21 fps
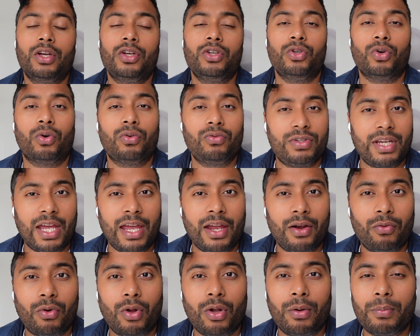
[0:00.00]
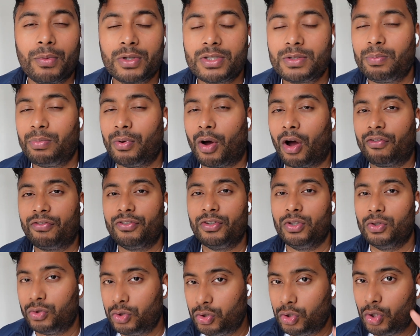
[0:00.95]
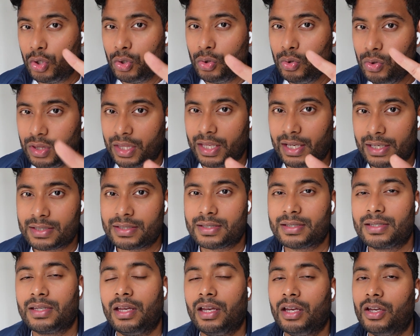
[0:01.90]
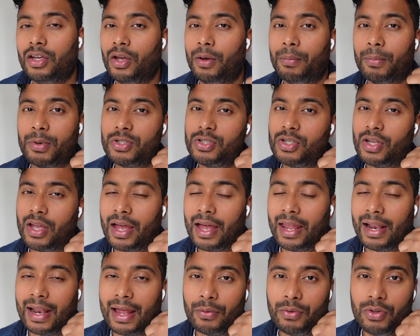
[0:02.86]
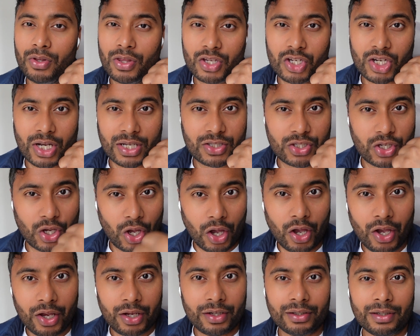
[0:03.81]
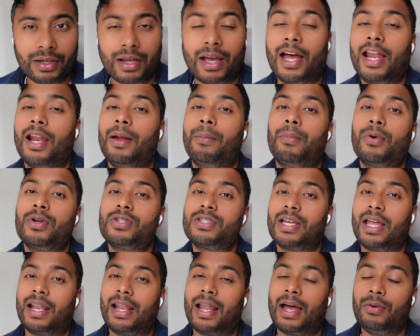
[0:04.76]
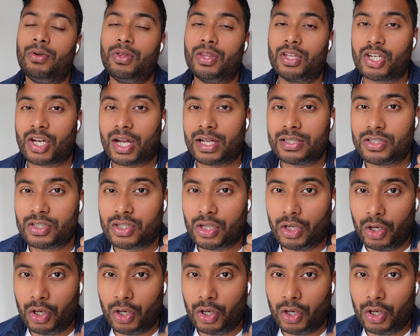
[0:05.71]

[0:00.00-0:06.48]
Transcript: your data role must offer you two things. It must allow you the chance to earn and it must allow you the chance to